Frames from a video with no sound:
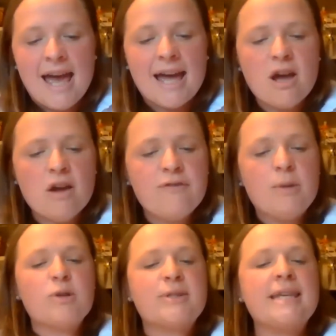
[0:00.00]
And hopefully
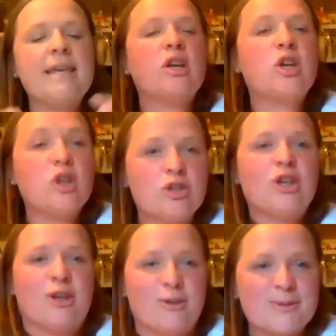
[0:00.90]
we'll see the good
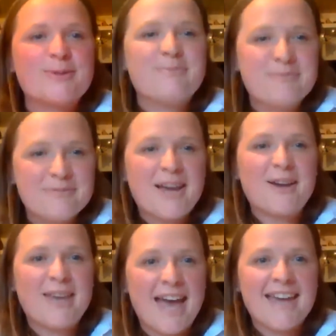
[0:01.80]
news,
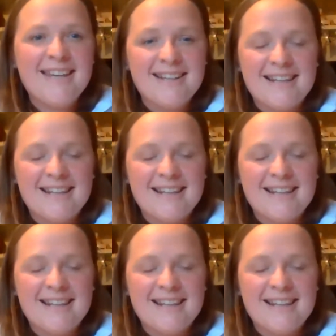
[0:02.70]
okay?